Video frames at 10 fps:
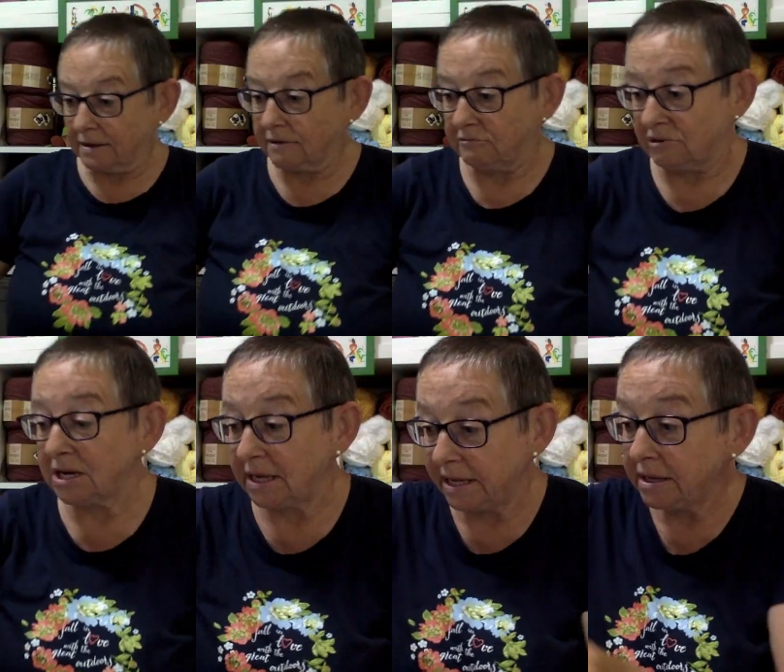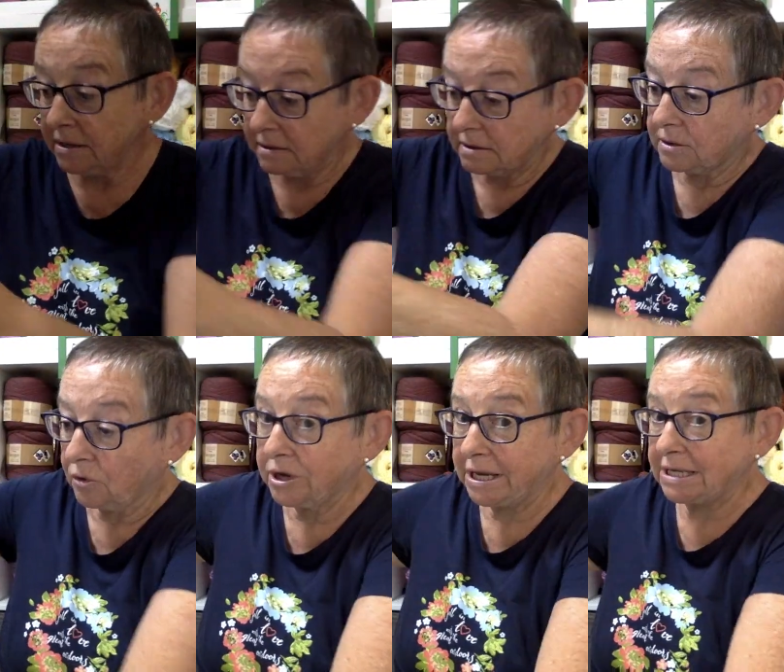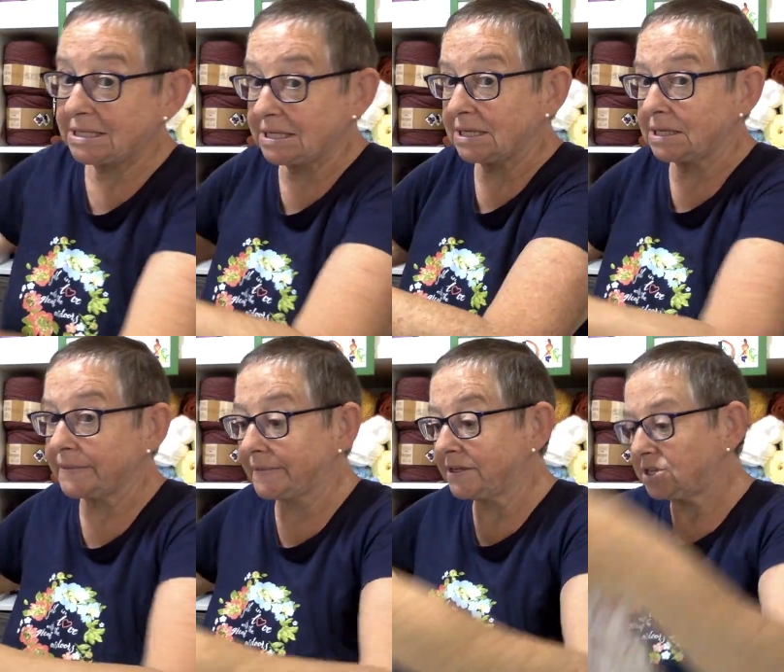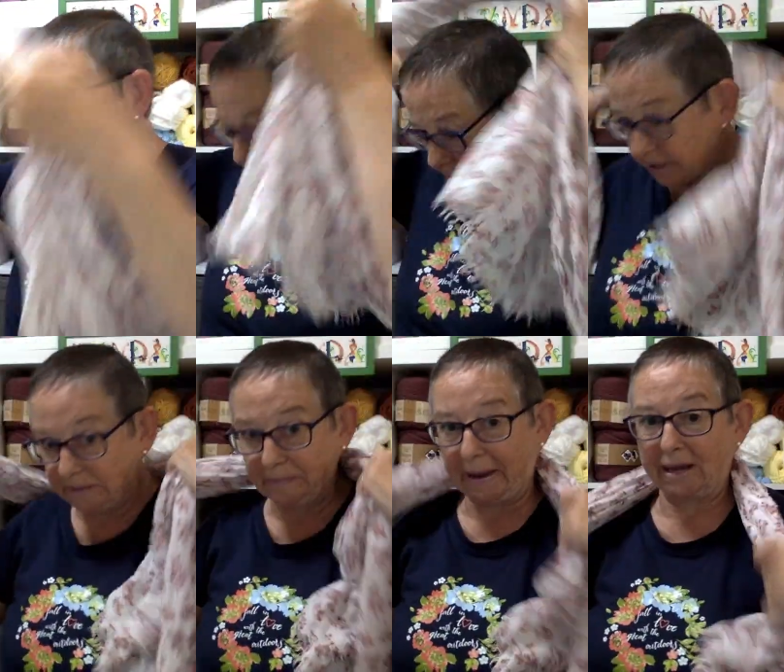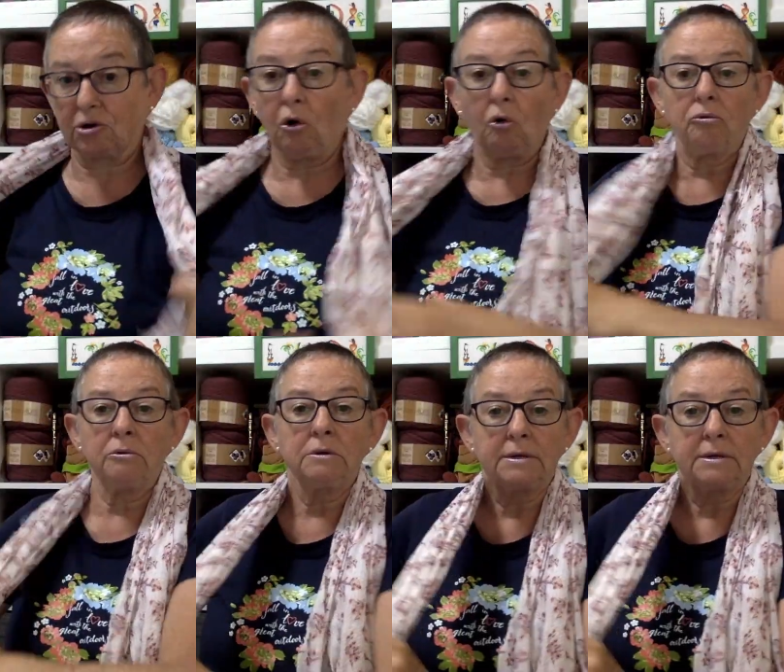really, quite easily. Let's just put this back on